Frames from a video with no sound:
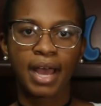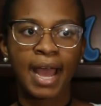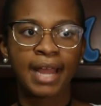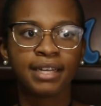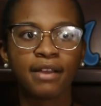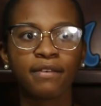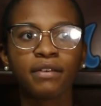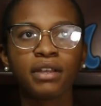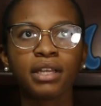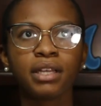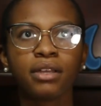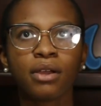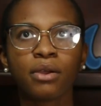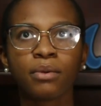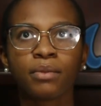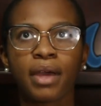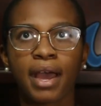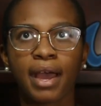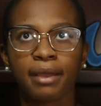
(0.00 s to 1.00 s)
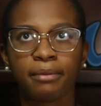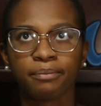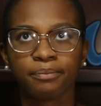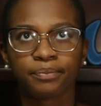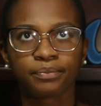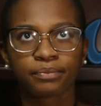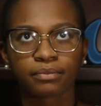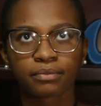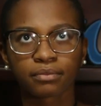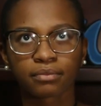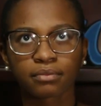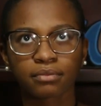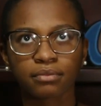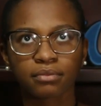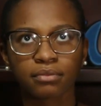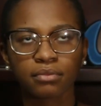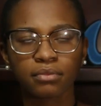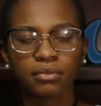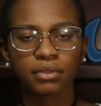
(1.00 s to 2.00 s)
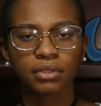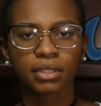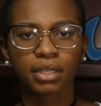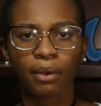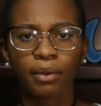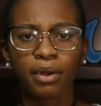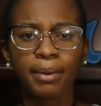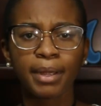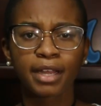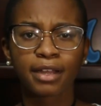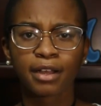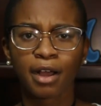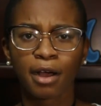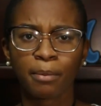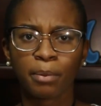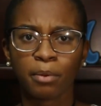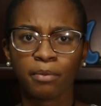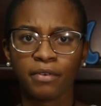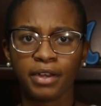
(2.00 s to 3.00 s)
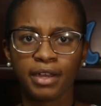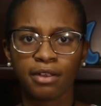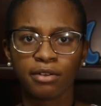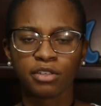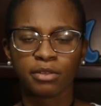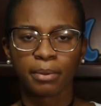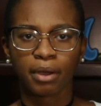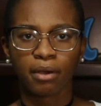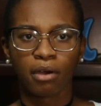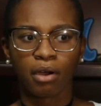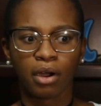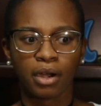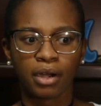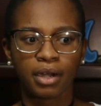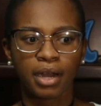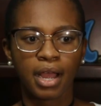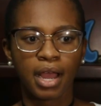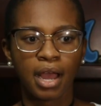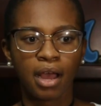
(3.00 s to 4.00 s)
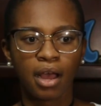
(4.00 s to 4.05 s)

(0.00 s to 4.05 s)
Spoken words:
I definitely know that I want to make a couple videos about art,